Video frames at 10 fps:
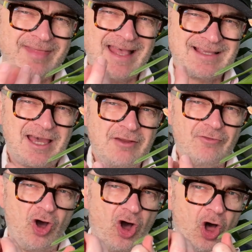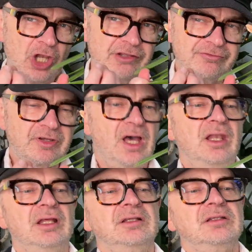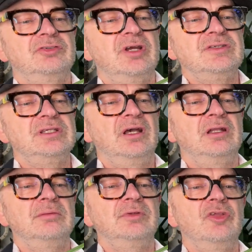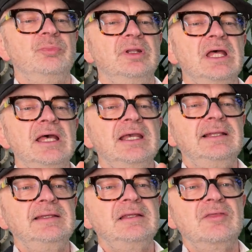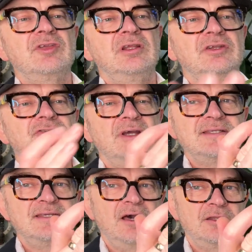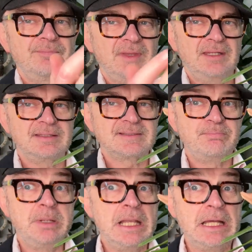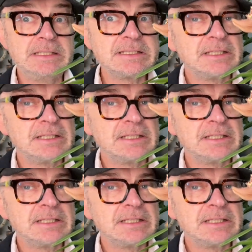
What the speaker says: that kind of olive color that tracyanum does, but clearly there's a lot of tracyanum in its blood.